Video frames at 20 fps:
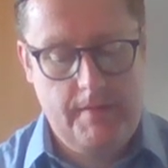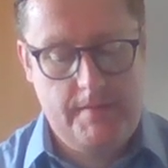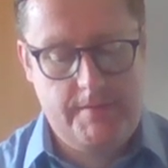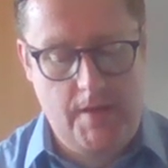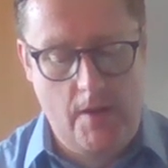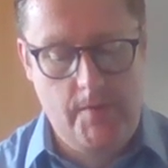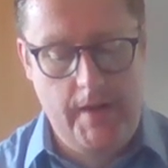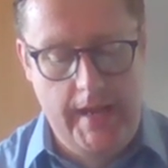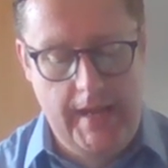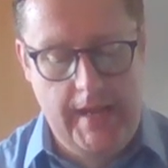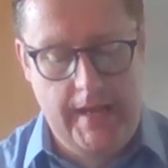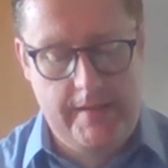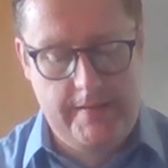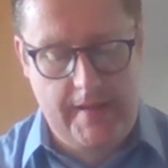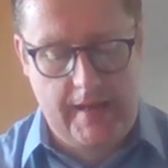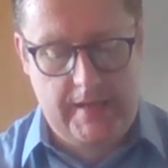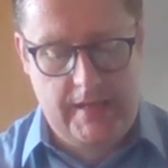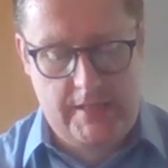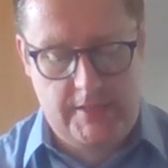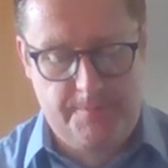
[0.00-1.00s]
Don't eat
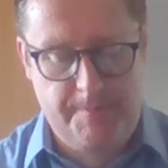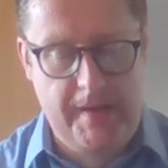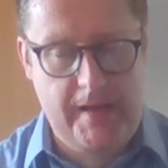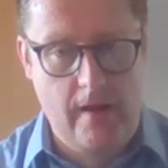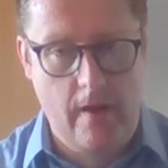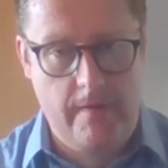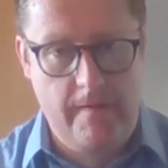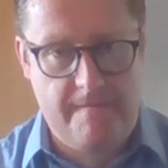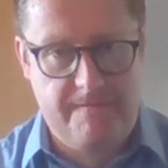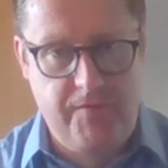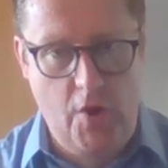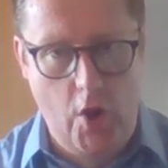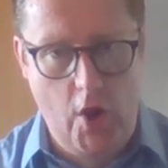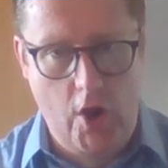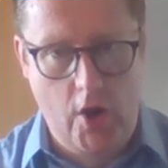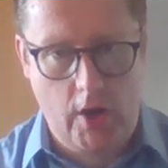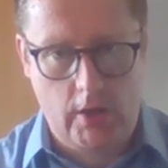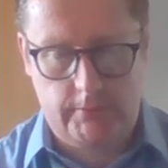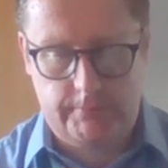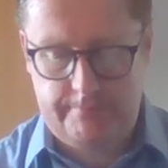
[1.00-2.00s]
that. It's been on the
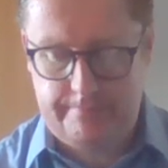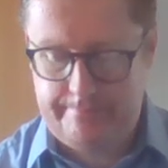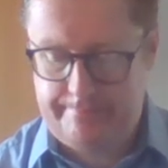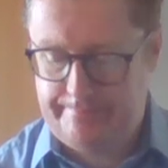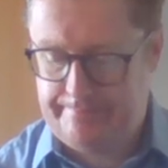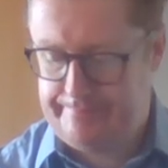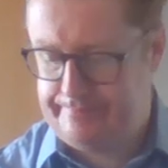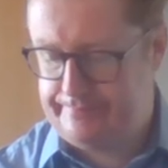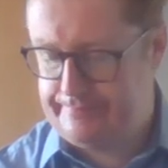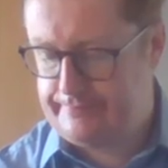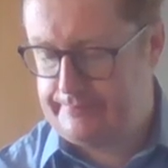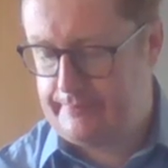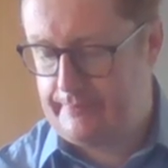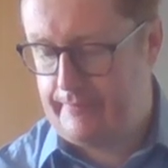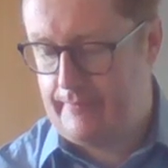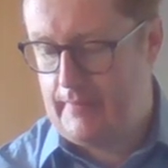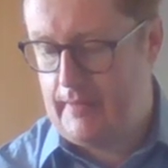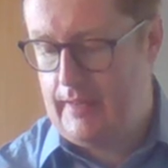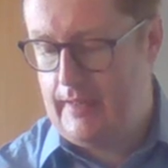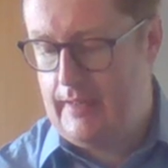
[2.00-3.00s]
floor.
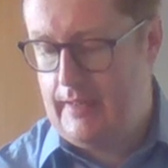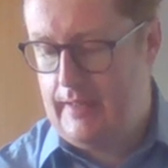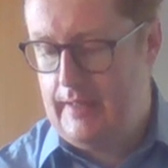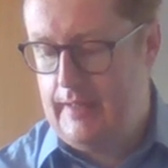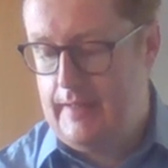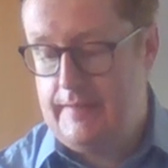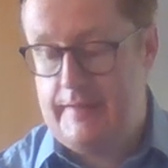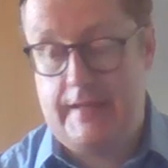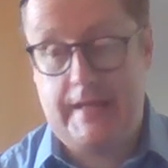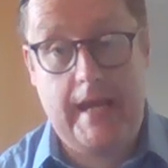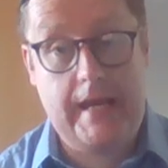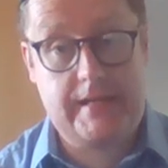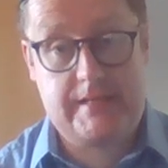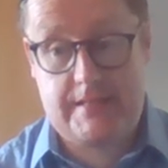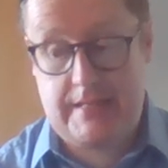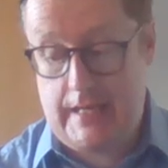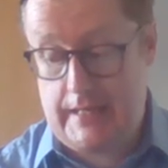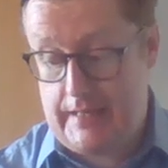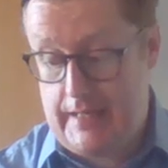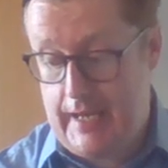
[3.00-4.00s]
The
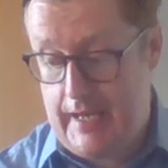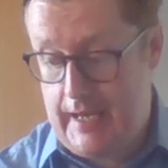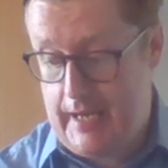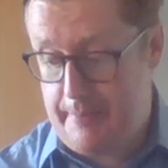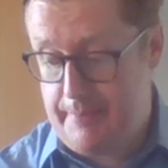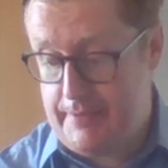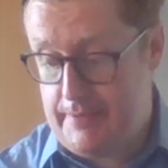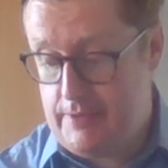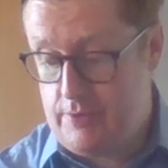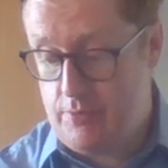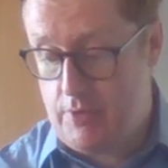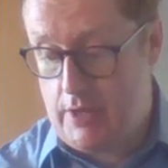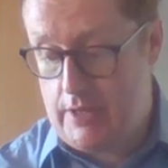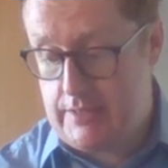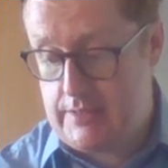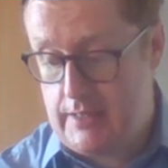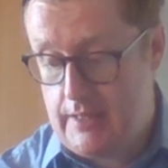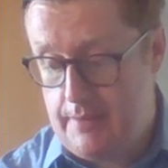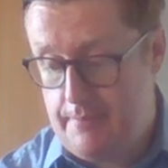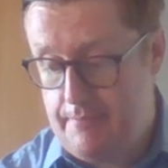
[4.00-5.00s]
next thing that happened
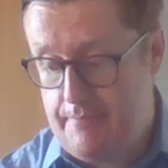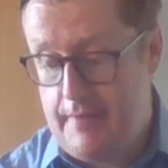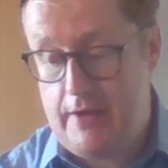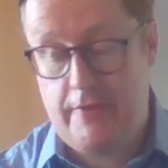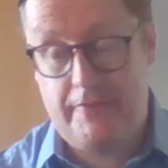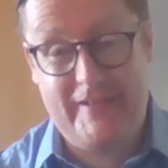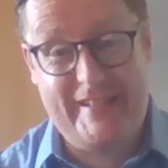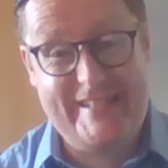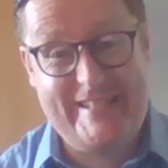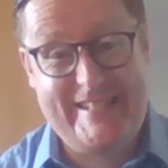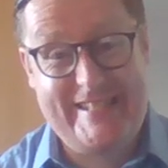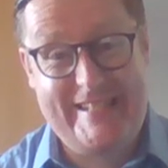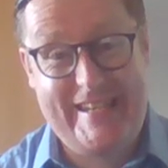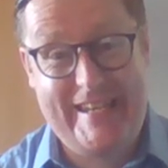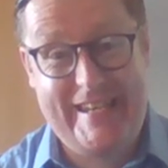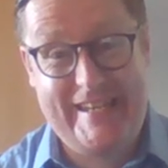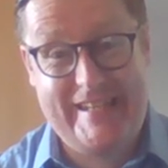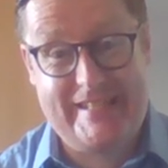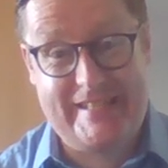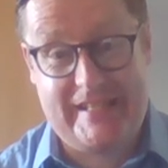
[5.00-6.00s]
was Melvin
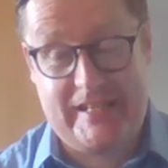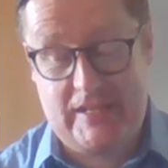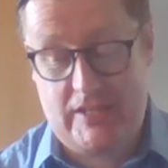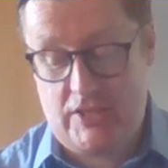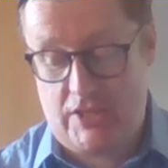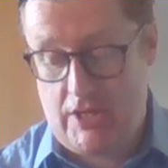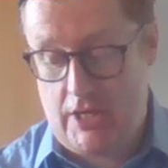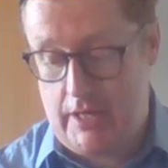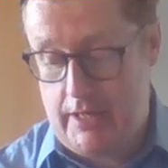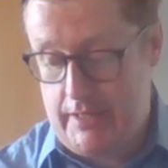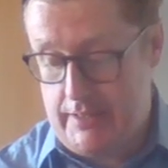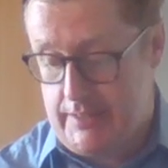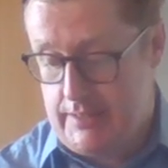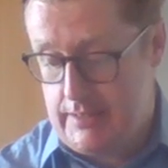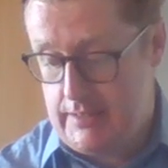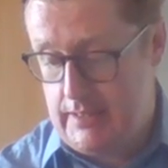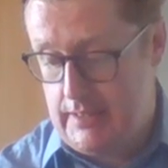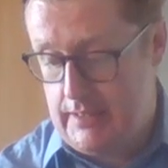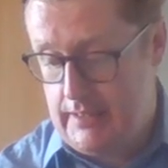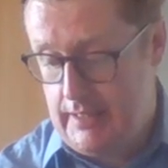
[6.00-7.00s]
seized his
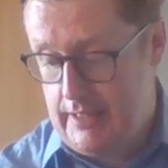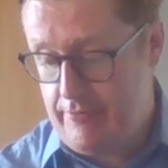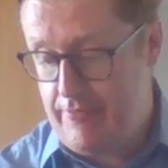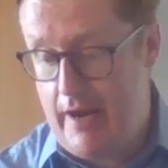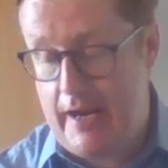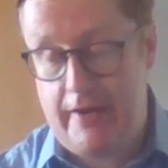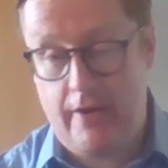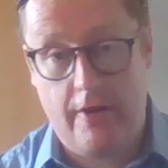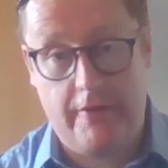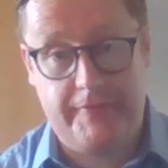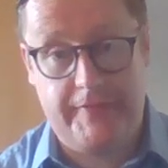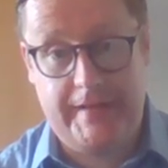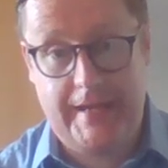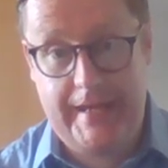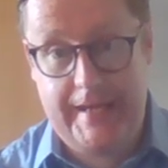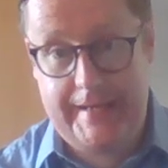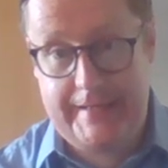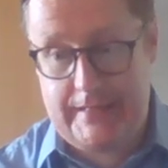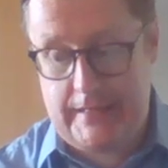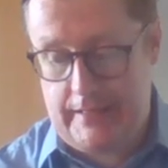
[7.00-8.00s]
chance. He ran off and
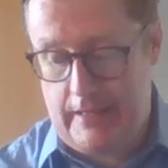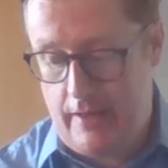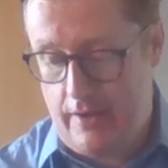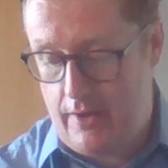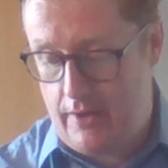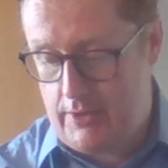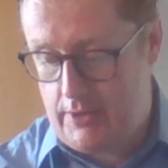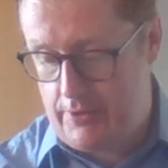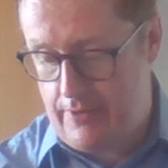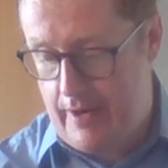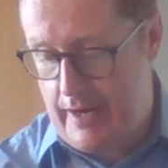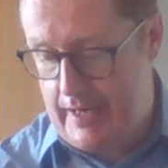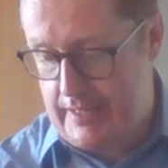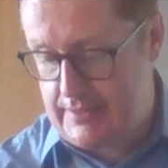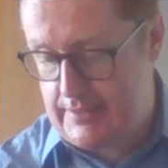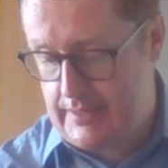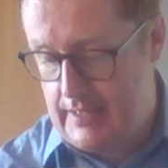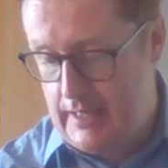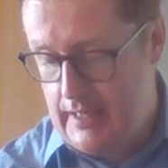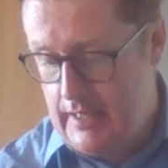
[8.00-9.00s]
hid in the long
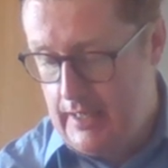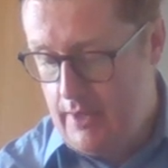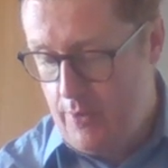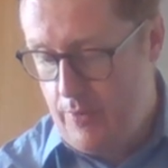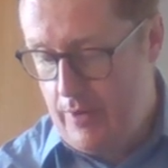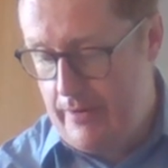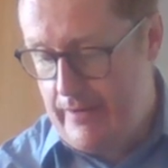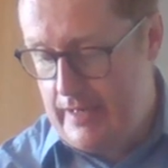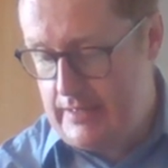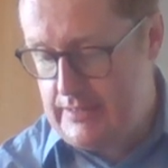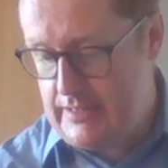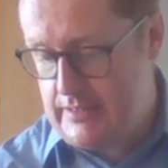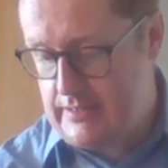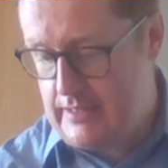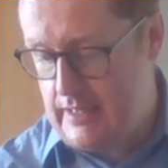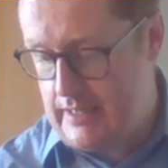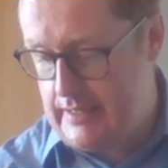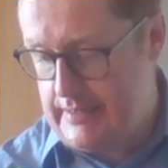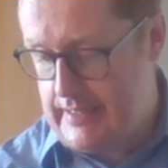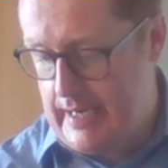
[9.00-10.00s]
grass, where, as it
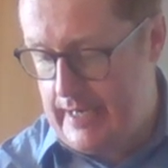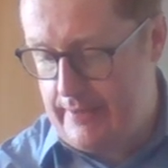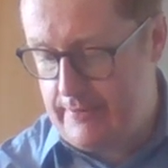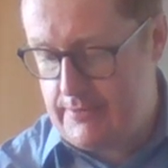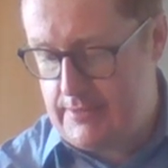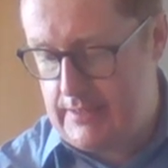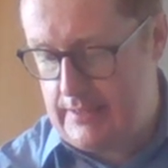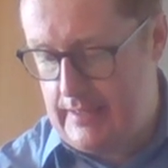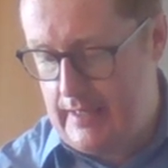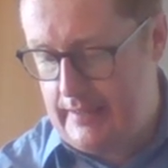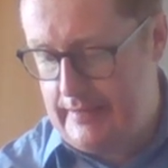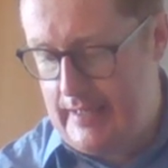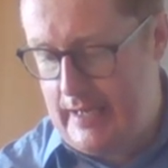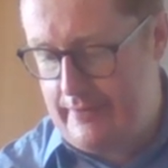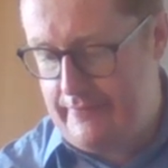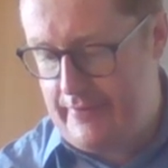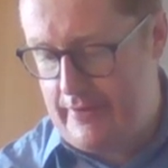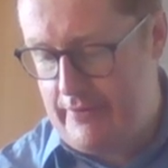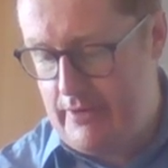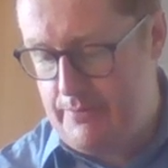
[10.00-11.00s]
turned out, at
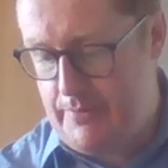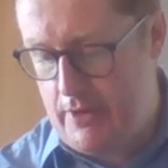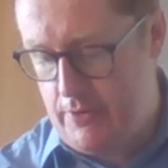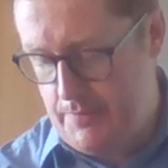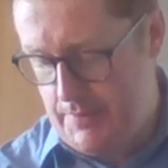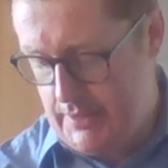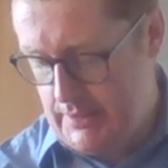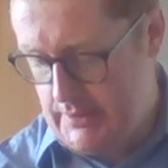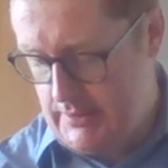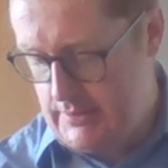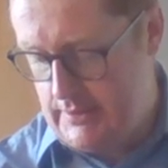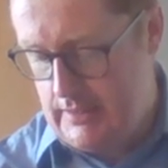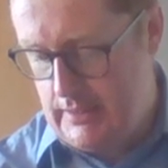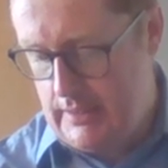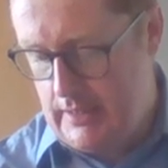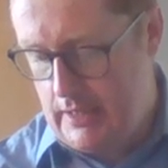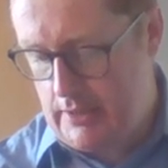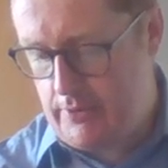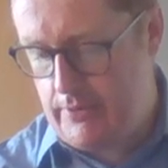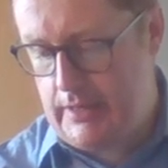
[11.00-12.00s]
that very moment,
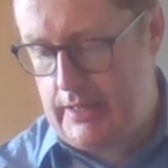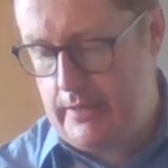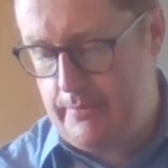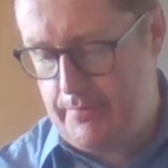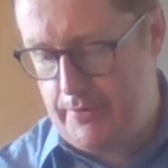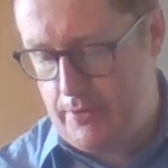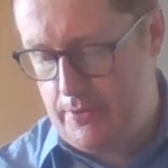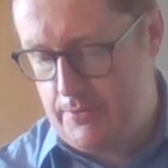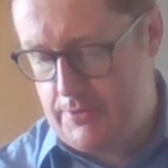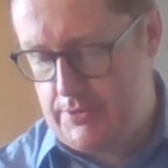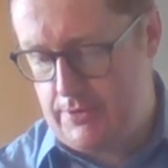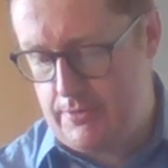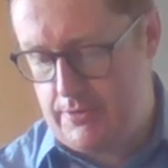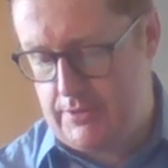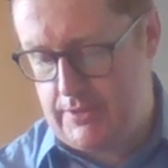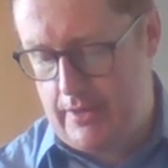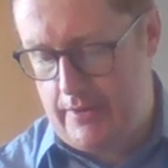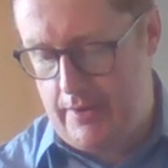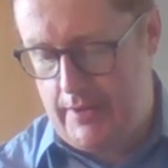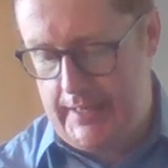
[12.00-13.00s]
a cricket ball was
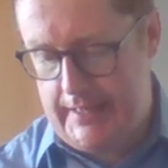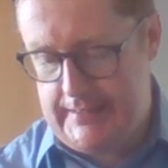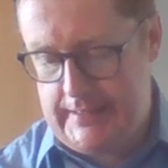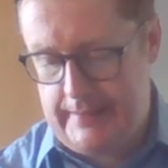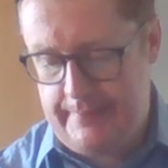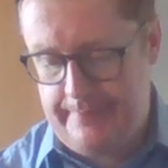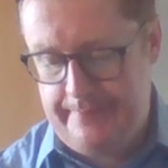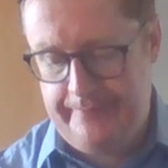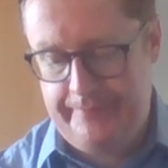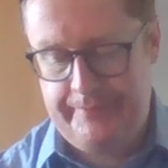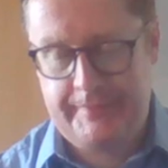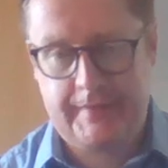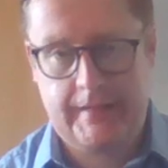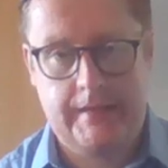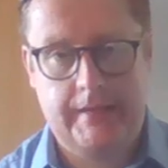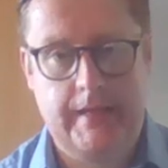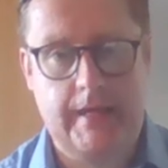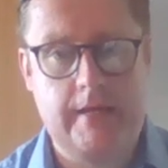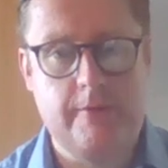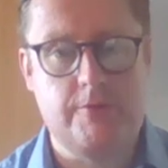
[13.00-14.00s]
also hiding.
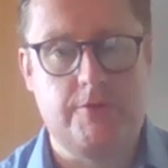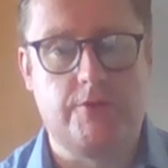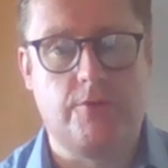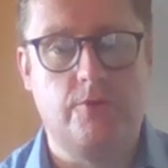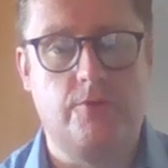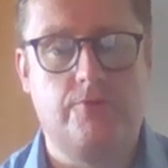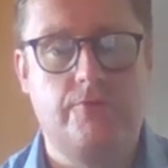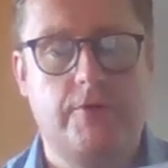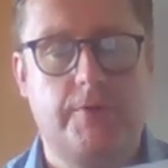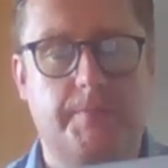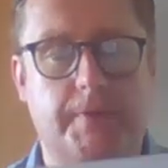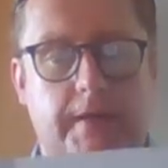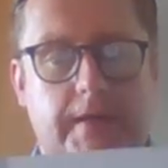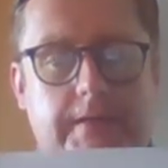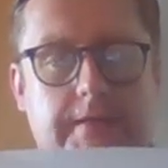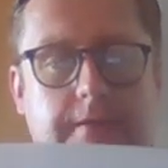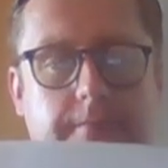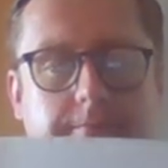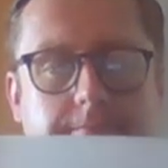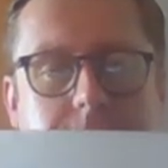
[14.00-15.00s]
He was called Rupert.